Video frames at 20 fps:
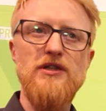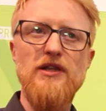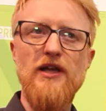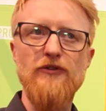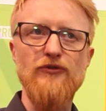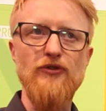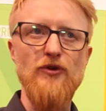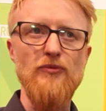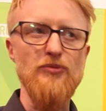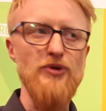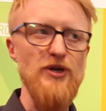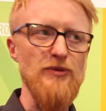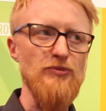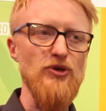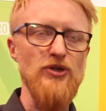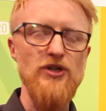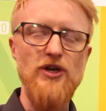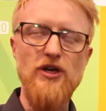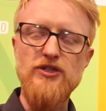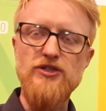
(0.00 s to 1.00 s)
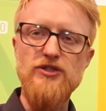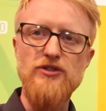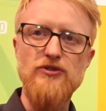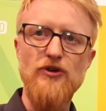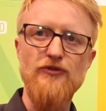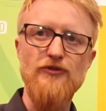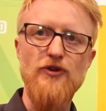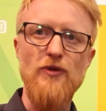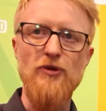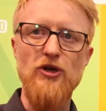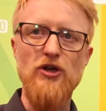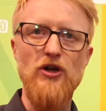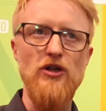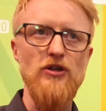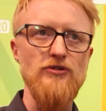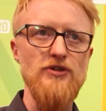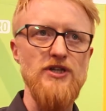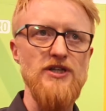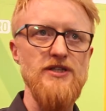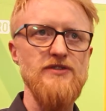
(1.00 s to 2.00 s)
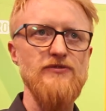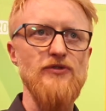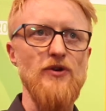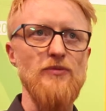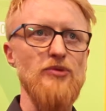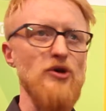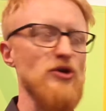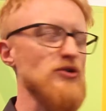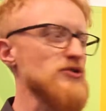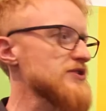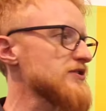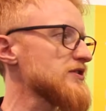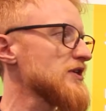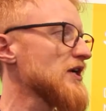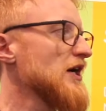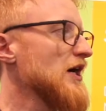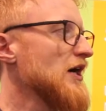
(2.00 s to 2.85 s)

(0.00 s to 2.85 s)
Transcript: like from pre-production or from a colorist from post